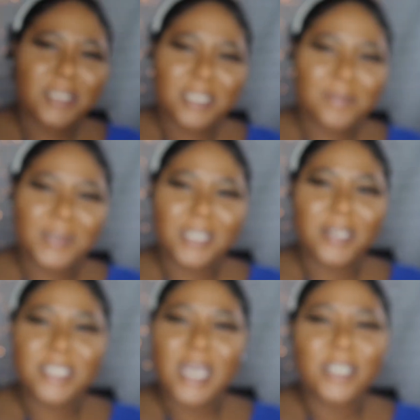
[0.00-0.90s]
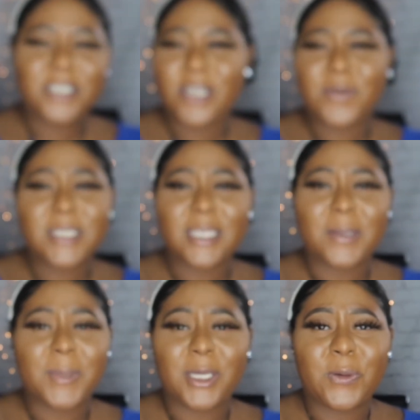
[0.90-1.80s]
something else I just always say the
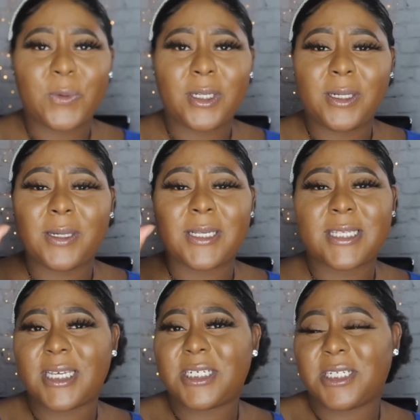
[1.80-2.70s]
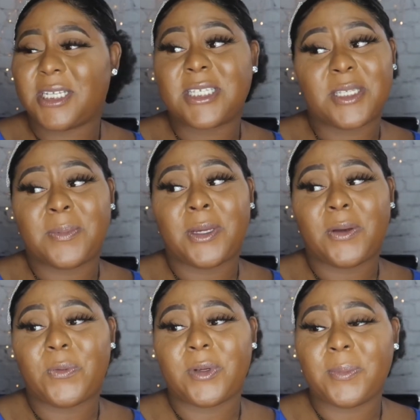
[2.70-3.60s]
pink one because it's, it's the
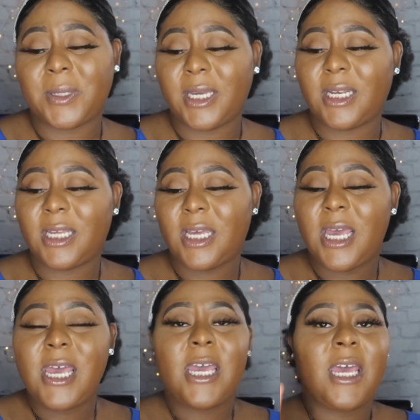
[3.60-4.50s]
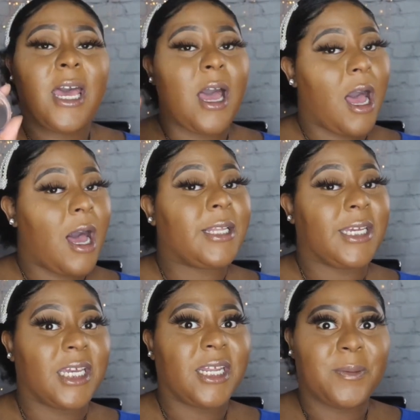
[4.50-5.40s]
pink one but I'll
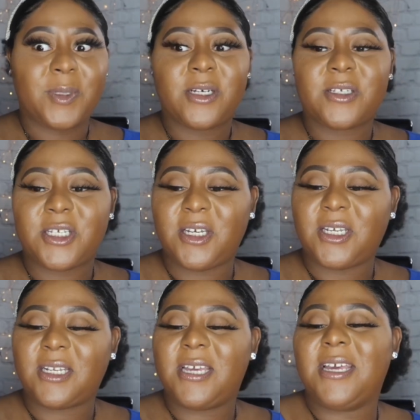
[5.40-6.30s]
link it down below so you can